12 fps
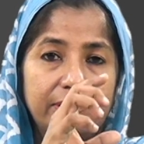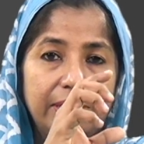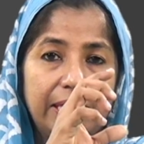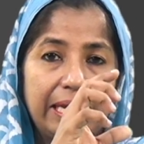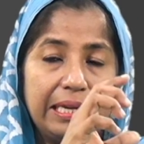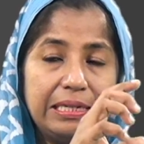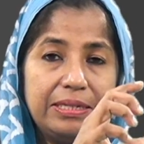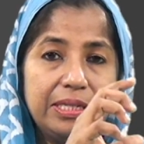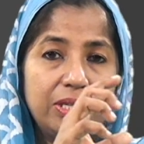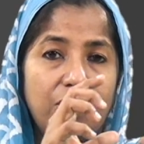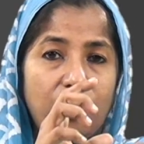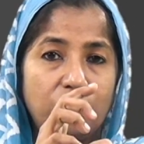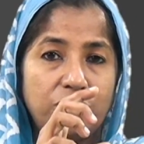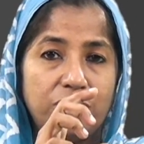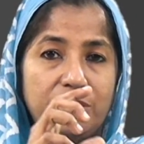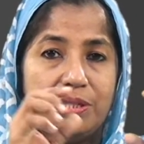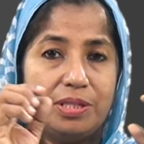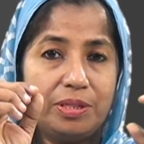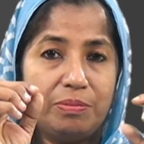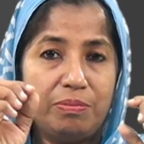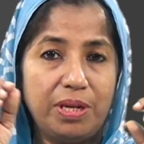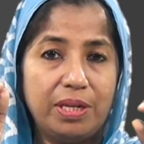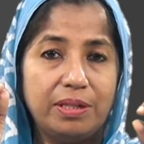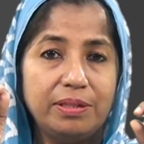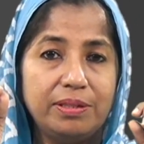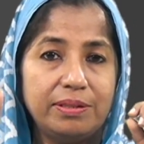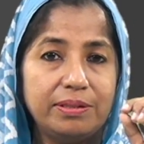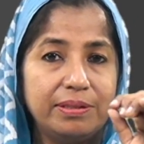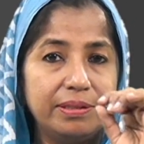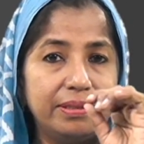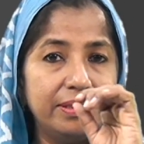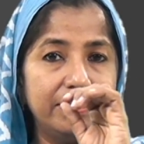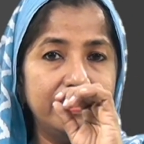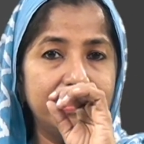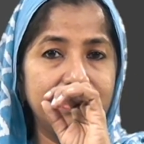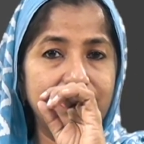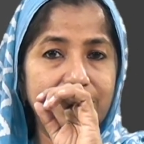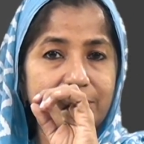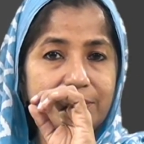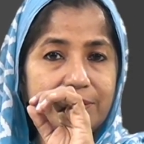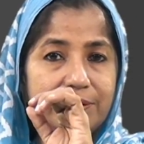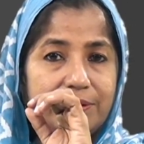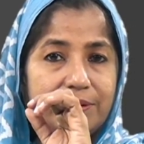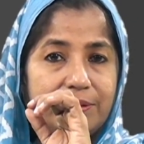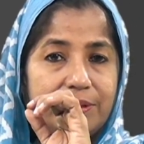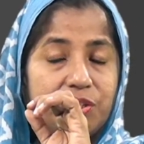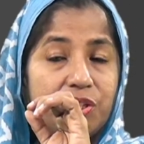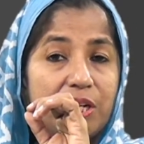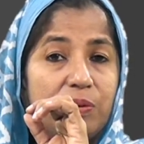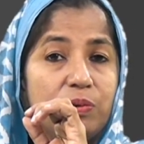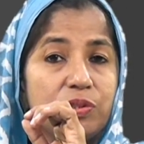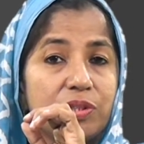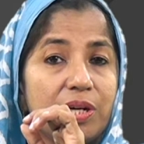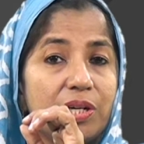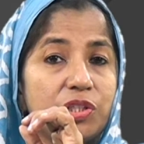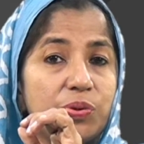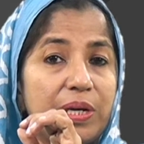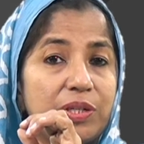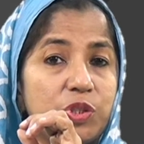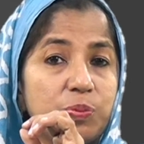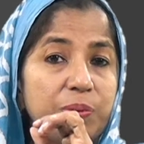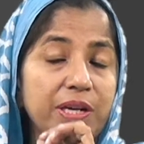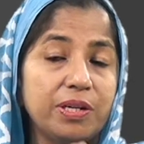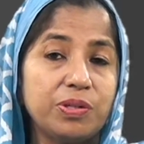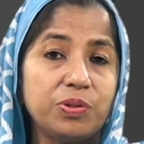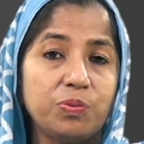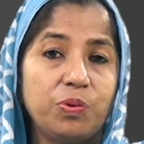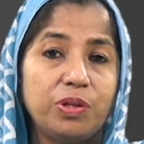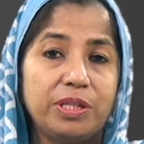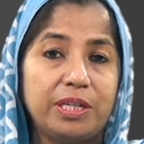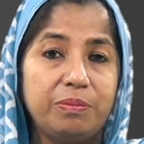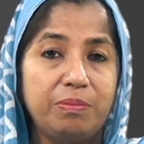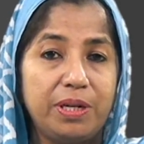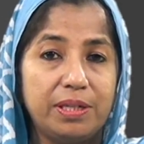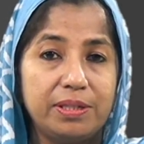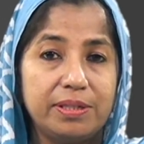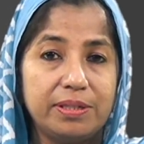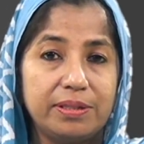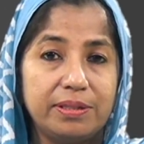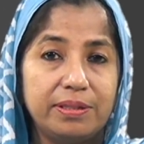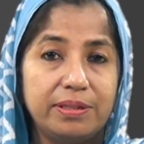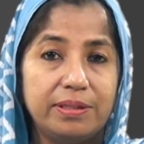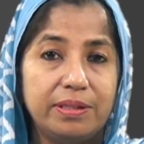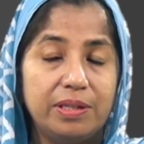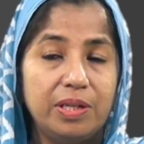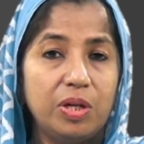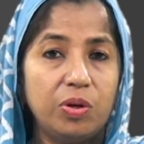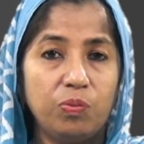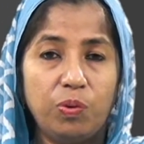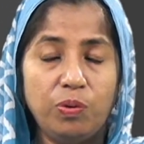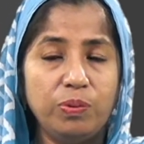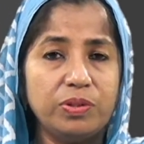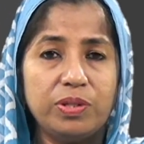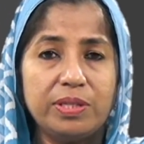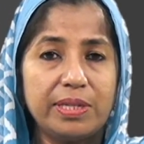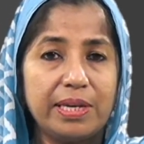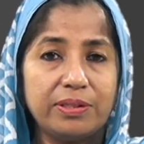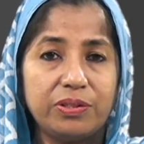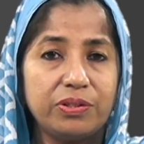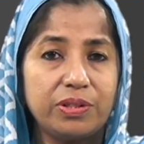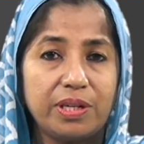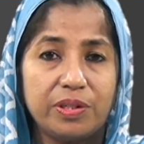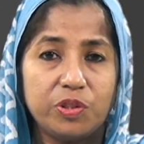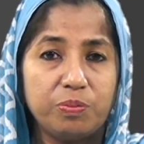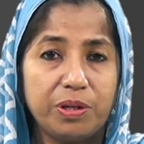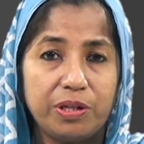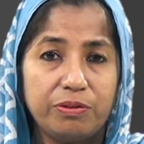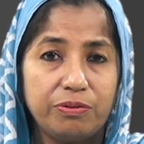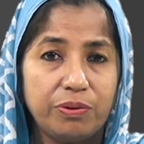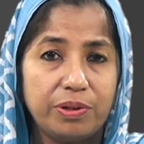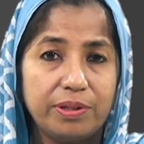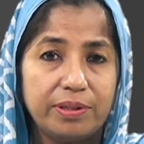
Antioxidant means, the child was asked to expand what it means. What was this exercise meant for?